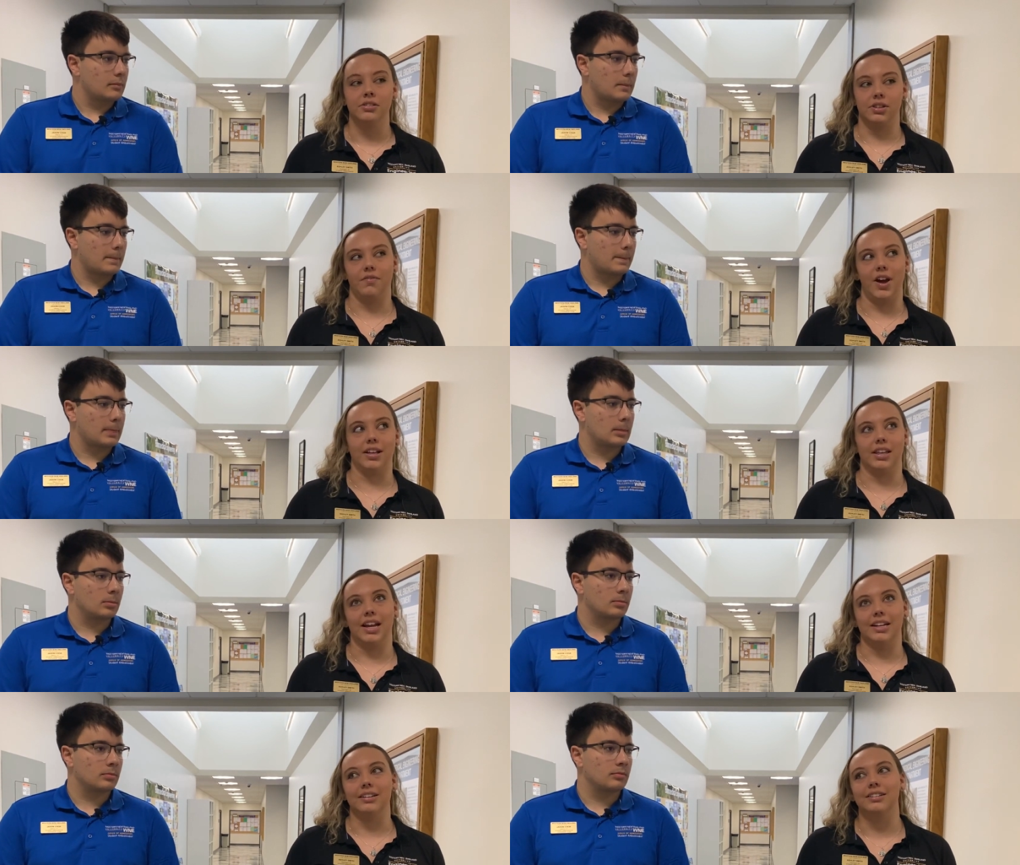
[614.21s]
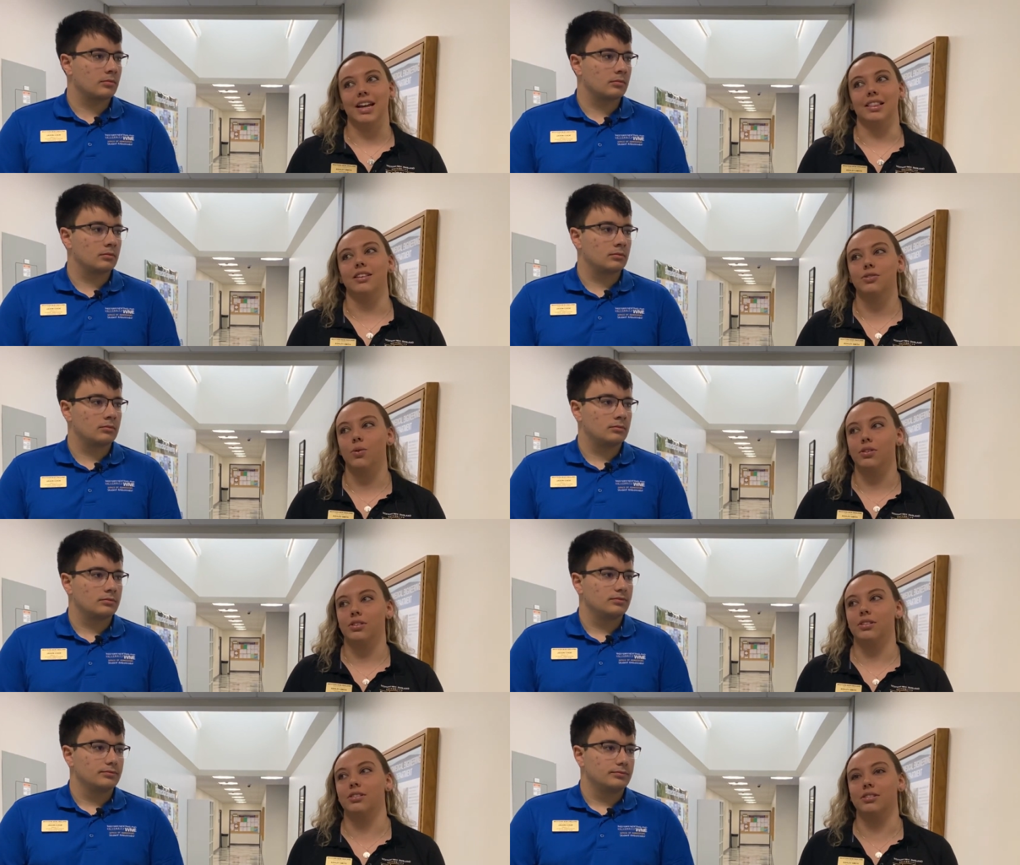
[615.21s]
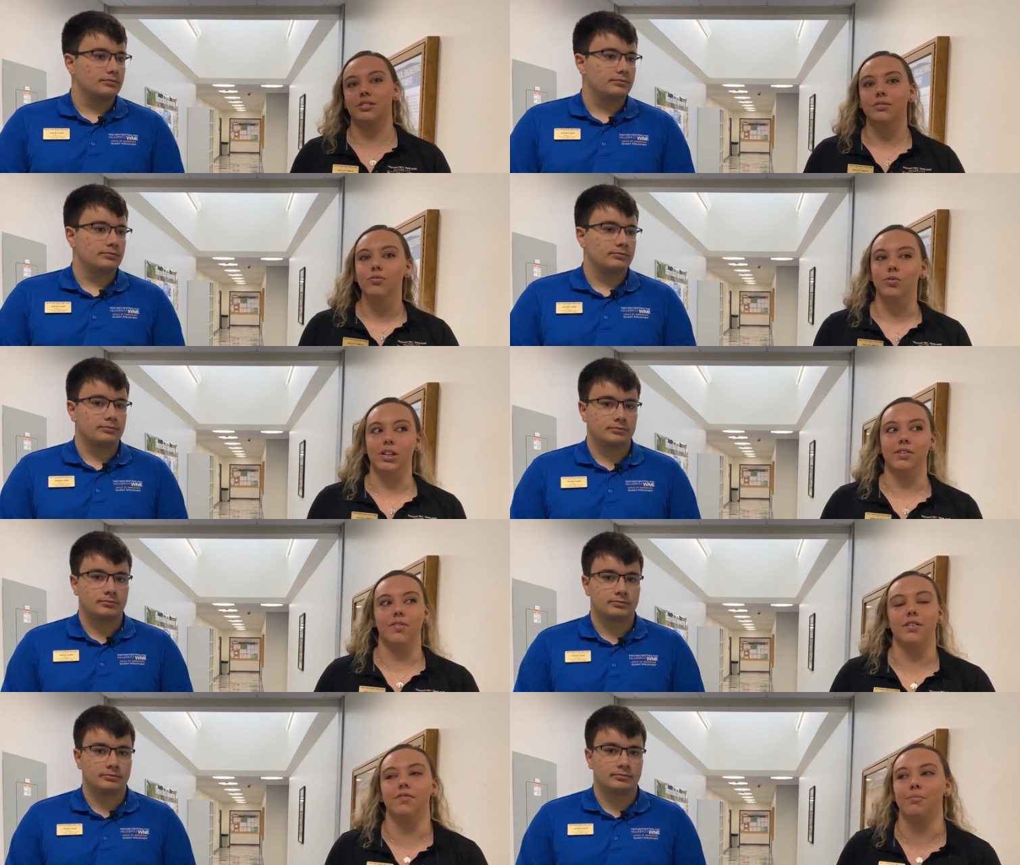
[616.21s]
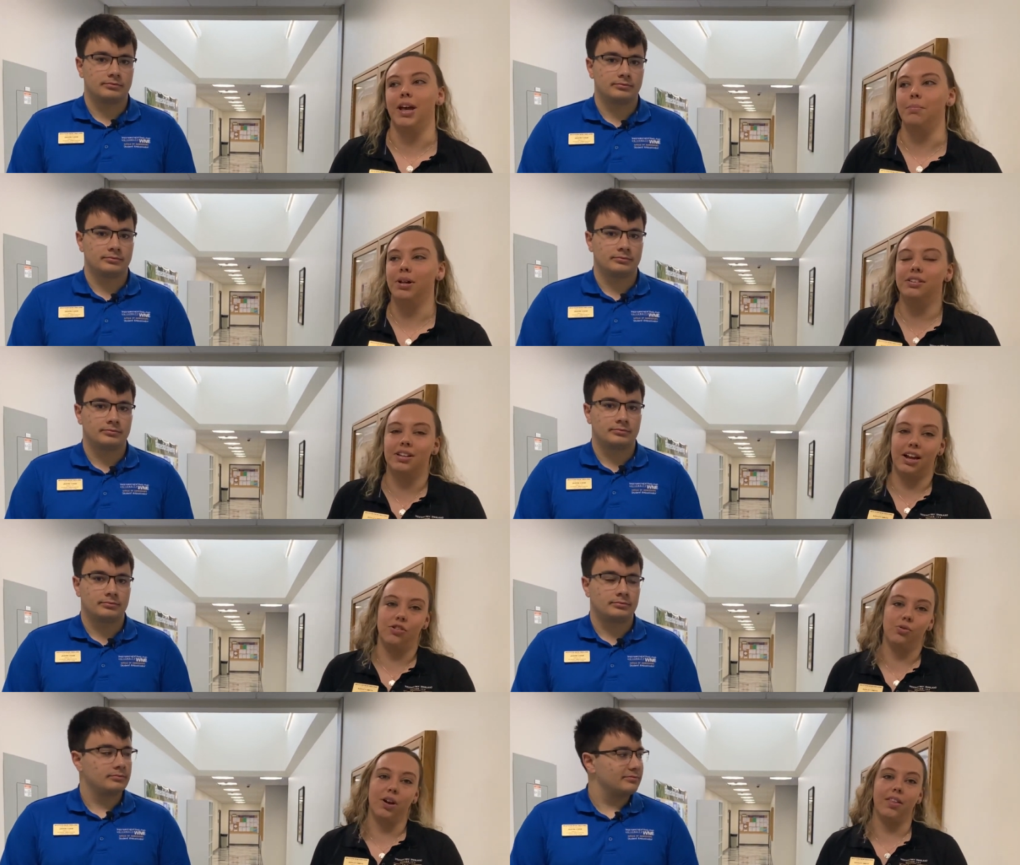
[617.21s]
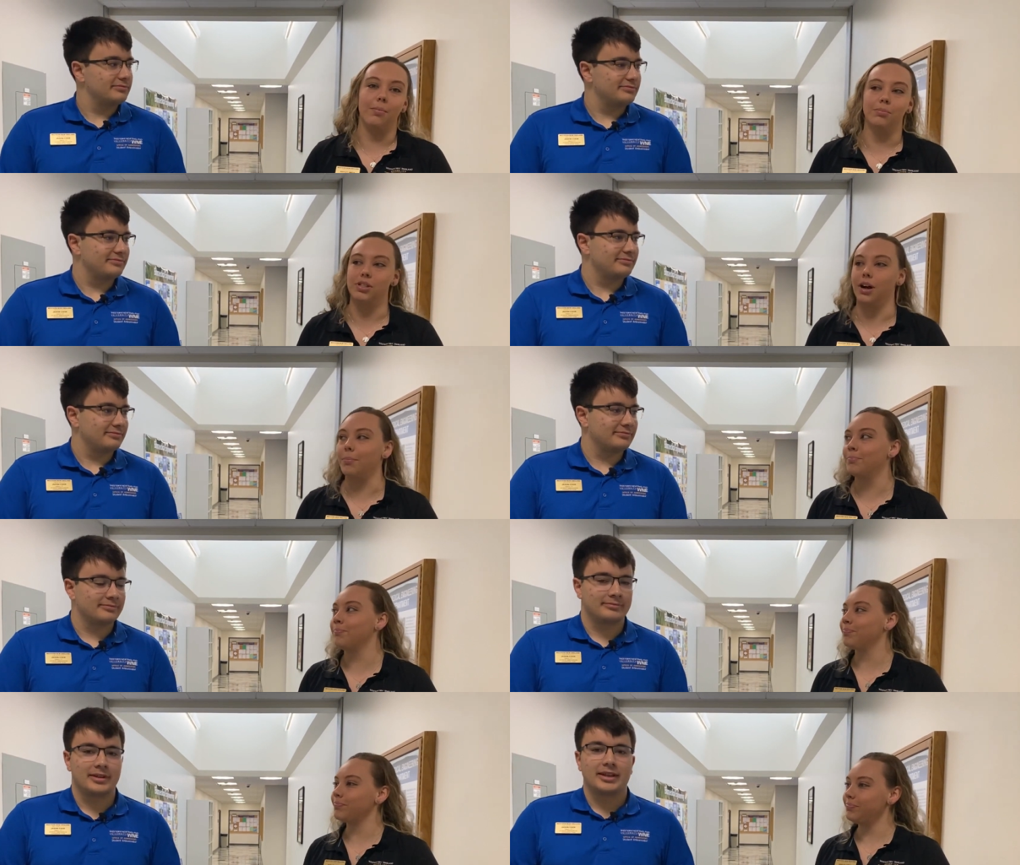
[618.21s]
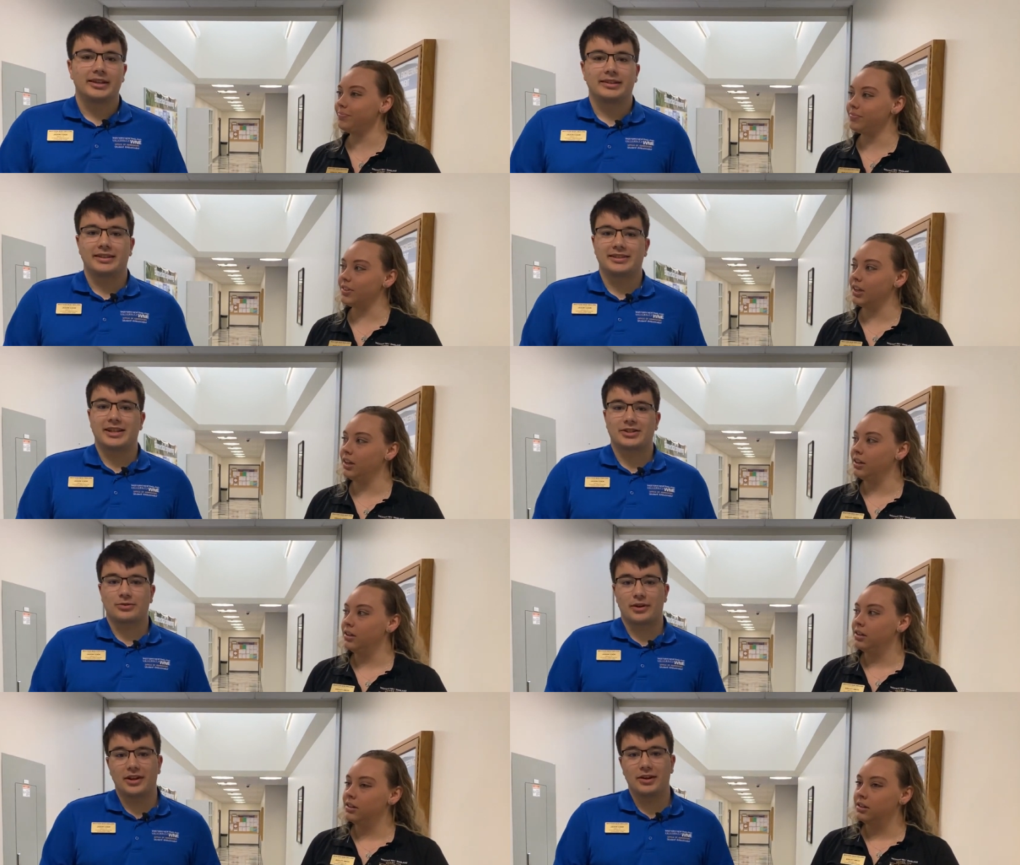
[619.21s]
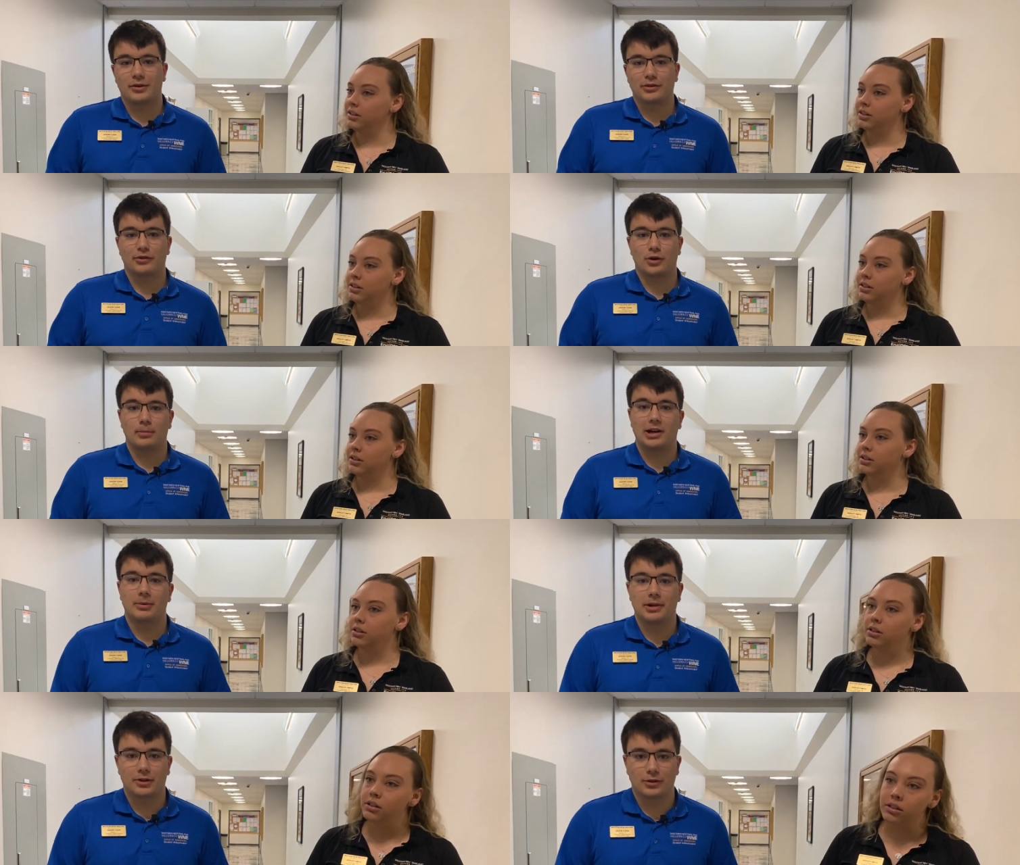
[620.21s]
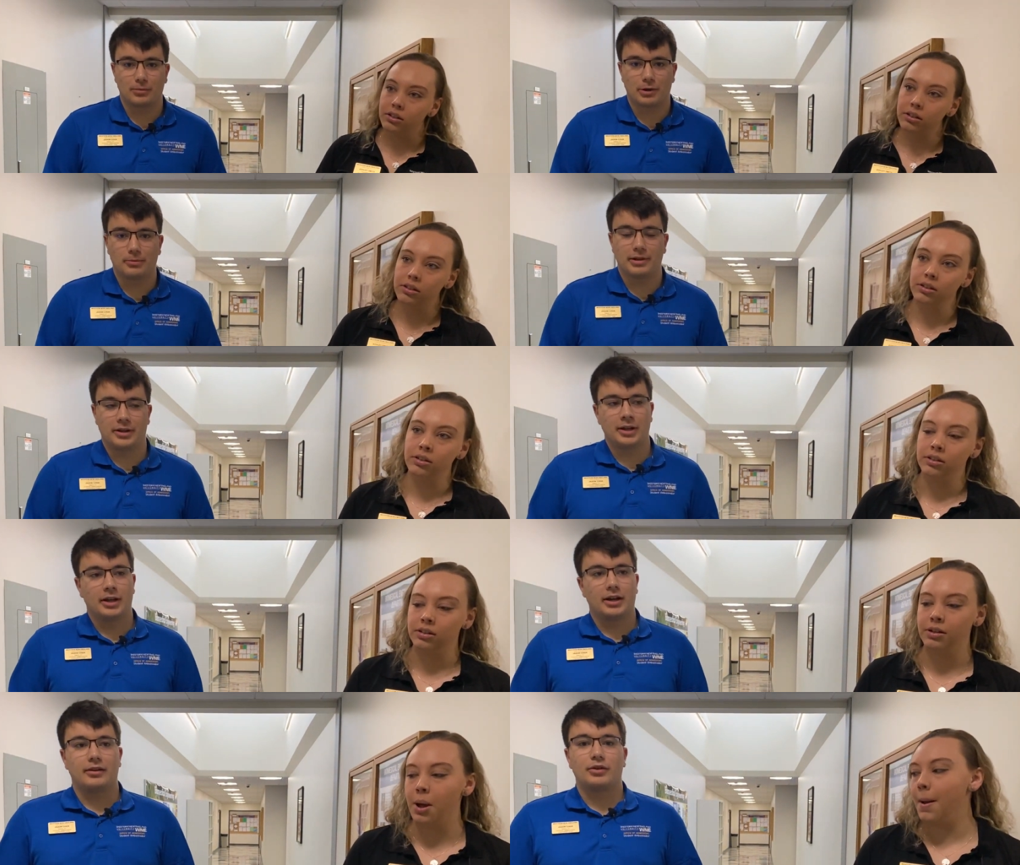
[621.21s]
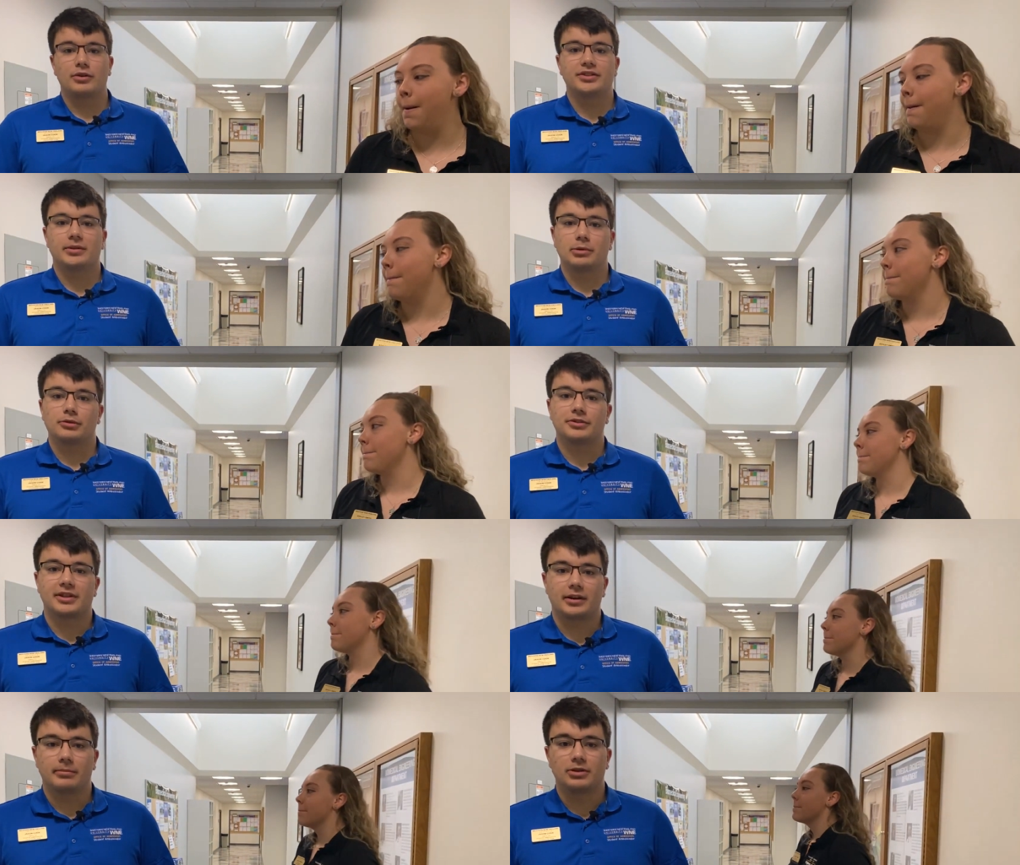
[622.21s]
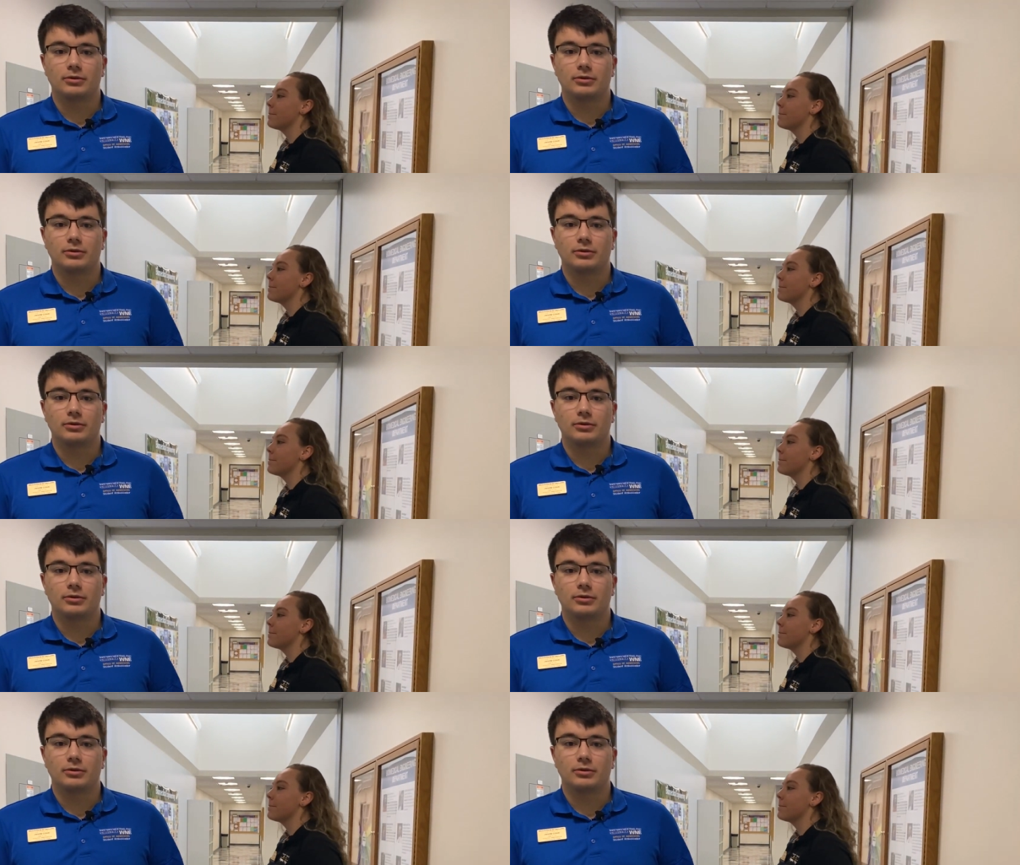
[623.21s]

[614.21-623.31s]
Speaker 1: So the fact that I can take these courses is really fun for me. Plus, I enjoy them. So.
Speaker 2: This section right here is for our biomedical department. A very similar setup